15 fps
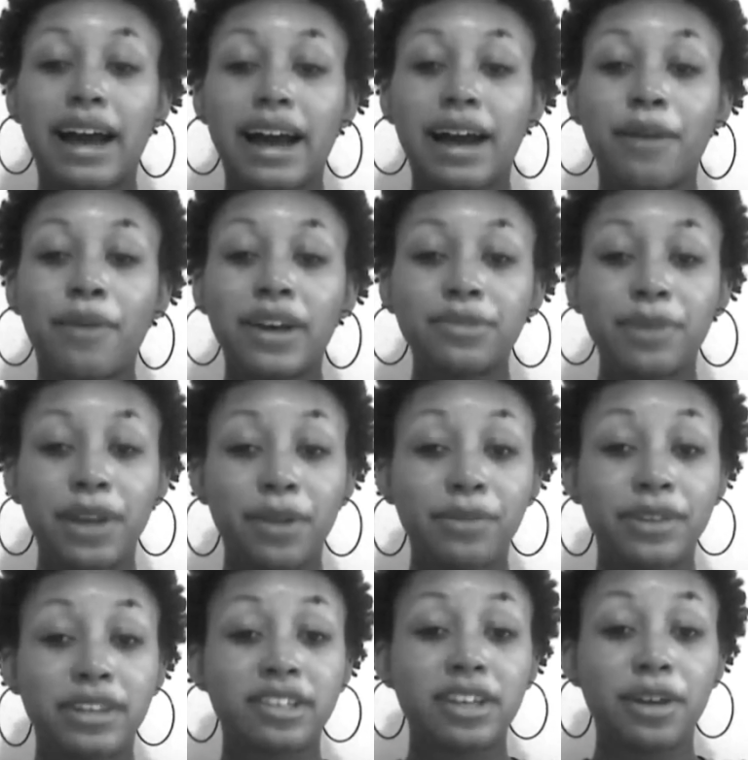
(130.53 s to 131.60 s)
I washed my hair
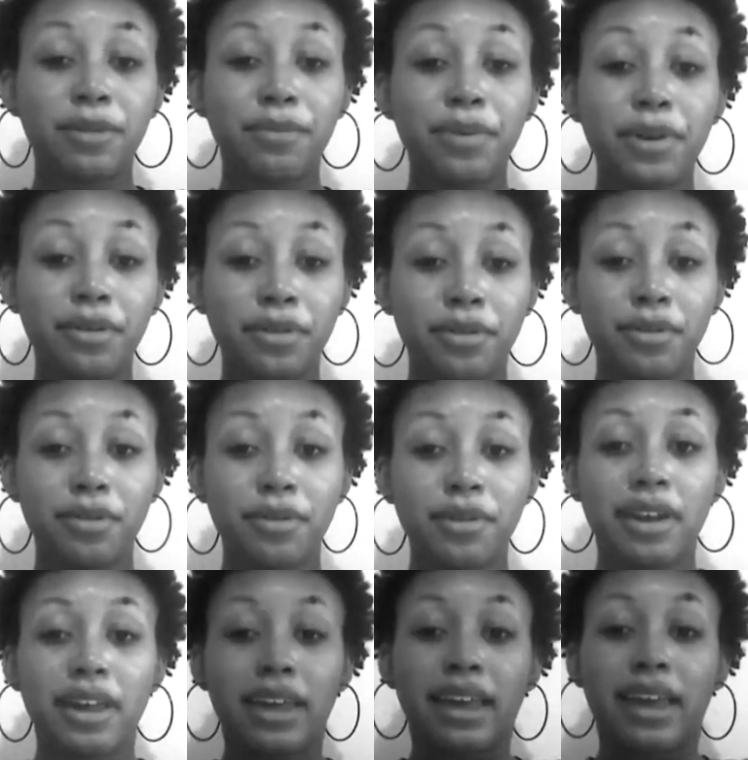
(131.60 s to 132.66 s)
with a shampoo,
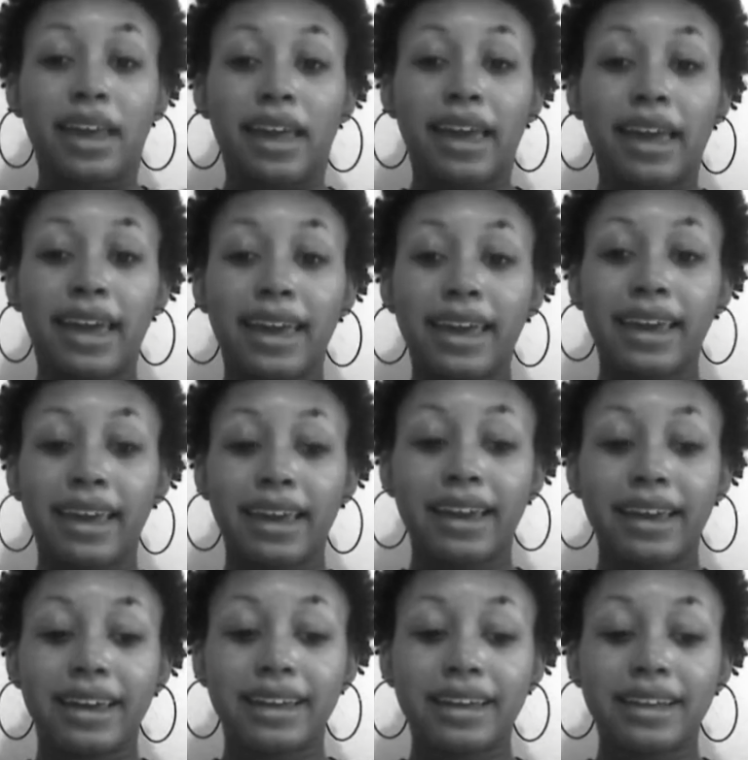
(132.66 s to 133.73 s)

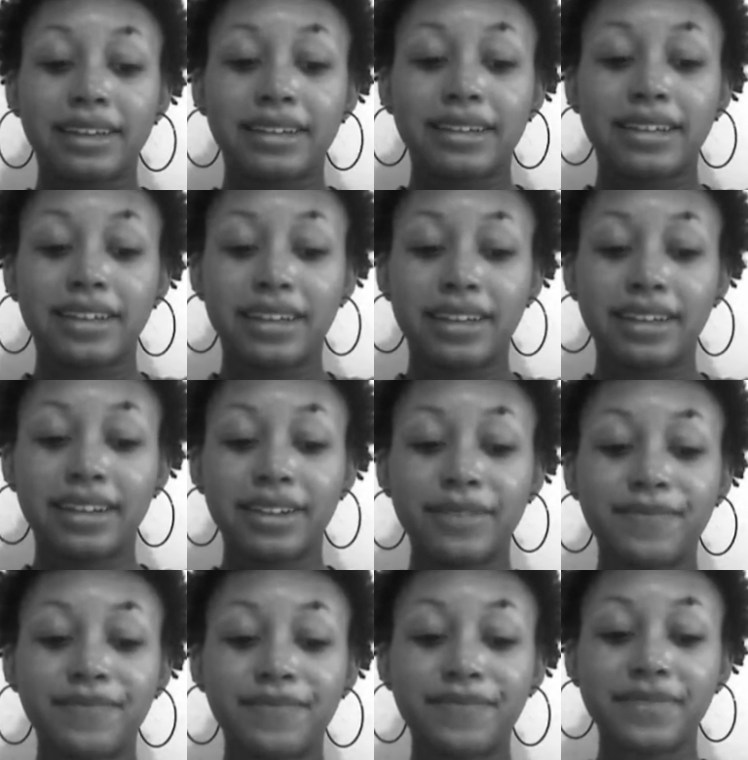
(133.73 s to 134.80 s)
and
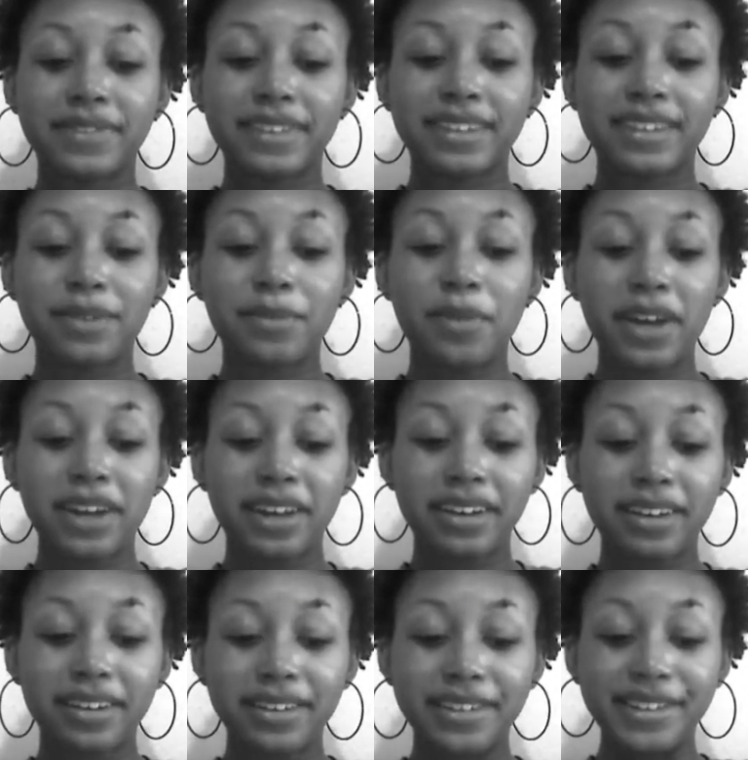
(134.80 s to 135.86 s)

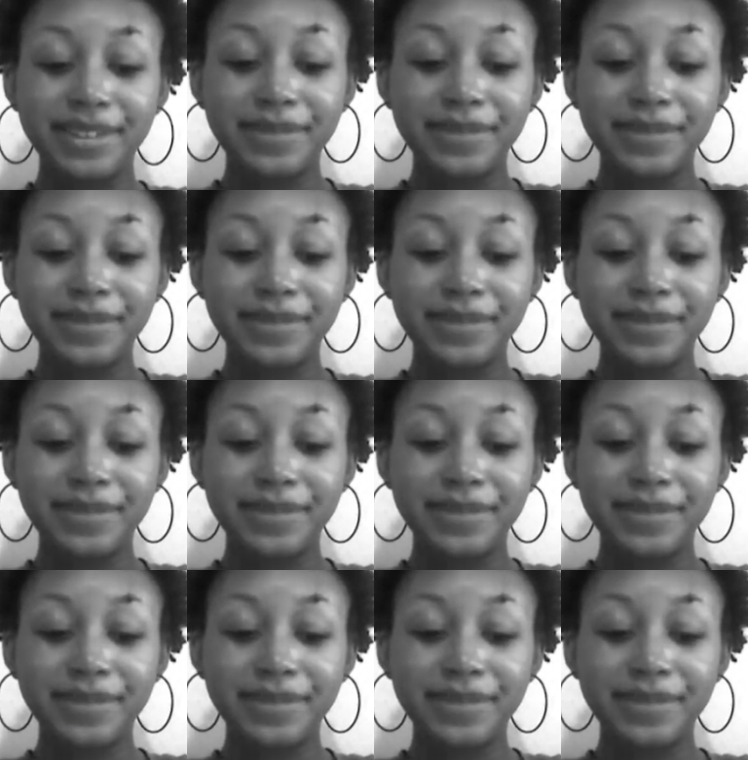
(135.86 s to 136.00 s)
well,